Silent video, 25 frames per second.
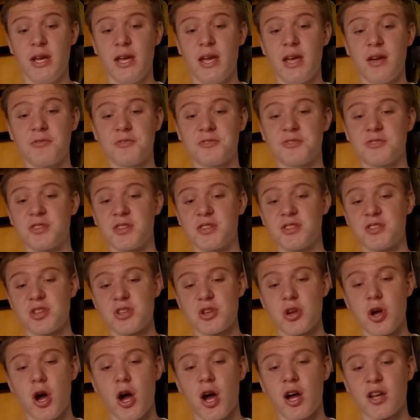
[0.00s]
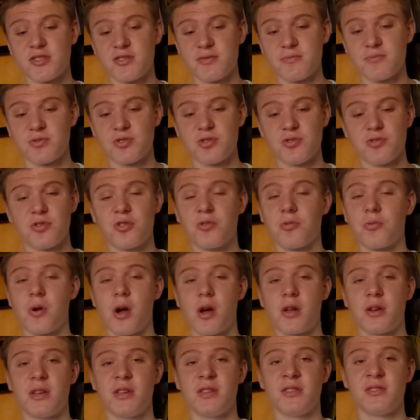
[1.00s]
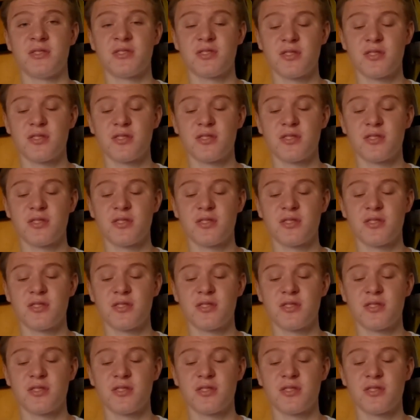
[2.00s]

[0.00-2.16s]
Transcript: It was just an awesome shoe to run in.